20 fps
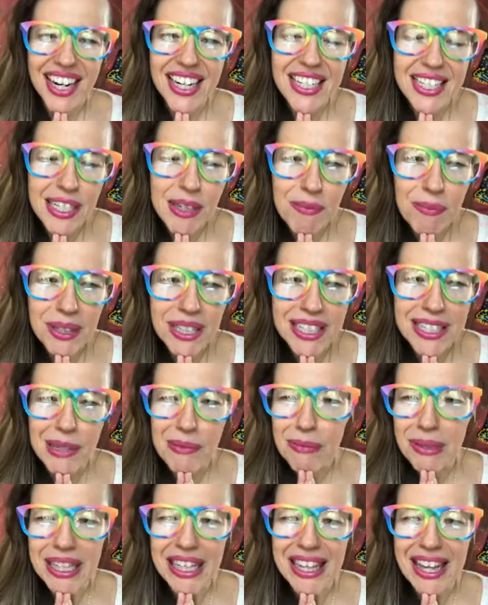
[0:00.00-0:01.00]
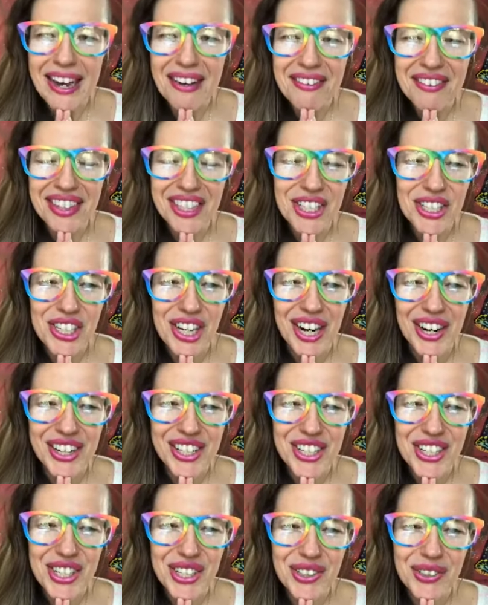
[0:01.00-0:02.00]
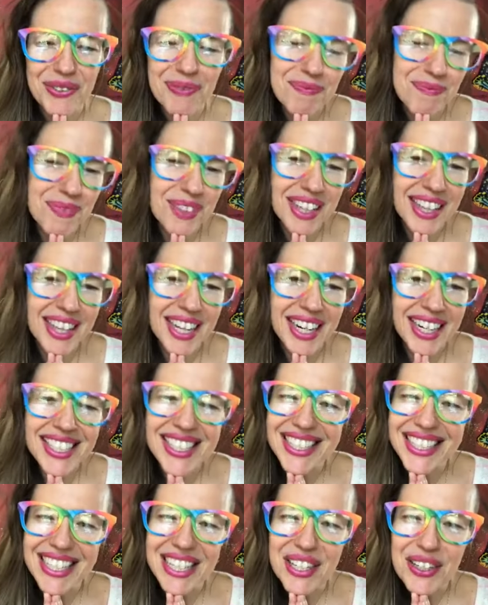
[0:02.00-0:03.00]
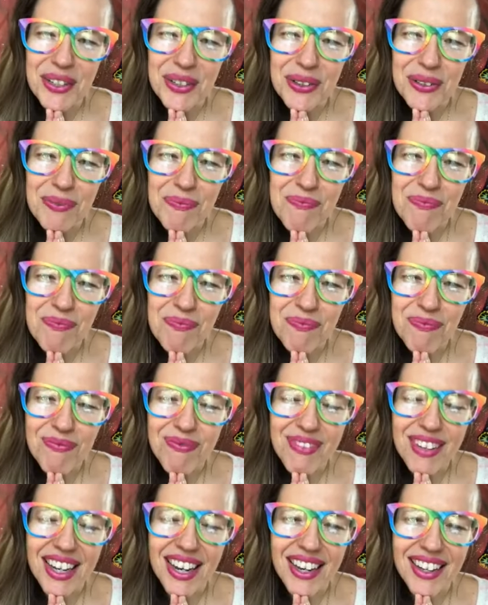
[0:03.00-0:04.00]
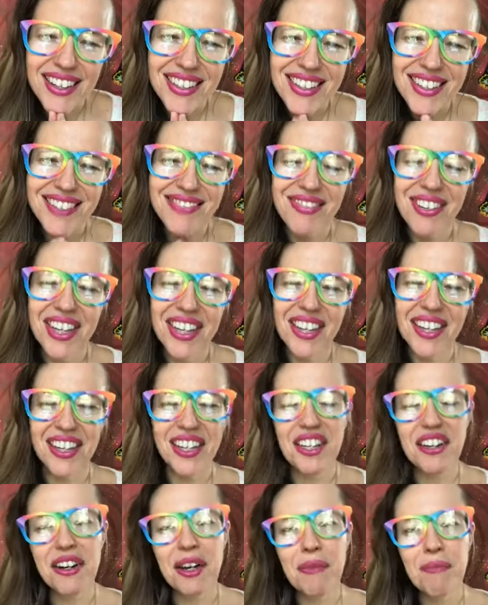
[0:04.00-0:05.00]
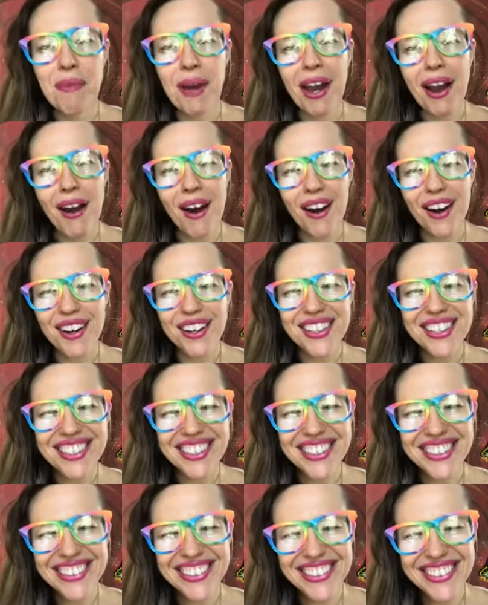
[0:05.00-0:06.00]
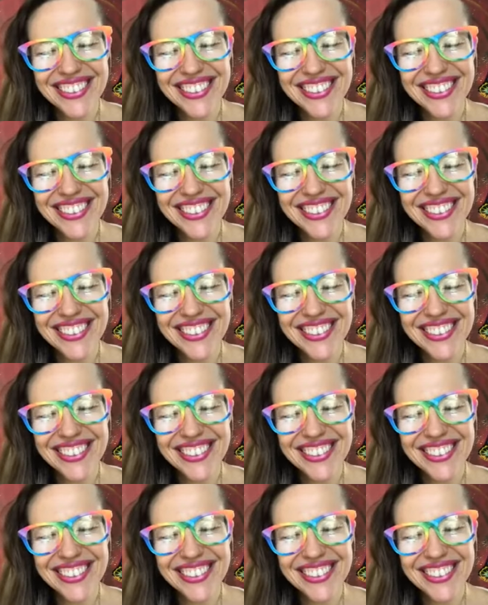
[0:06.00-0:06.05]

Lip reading: I deeply, deeply love and cherish you, and that I see you, and you're in my heart.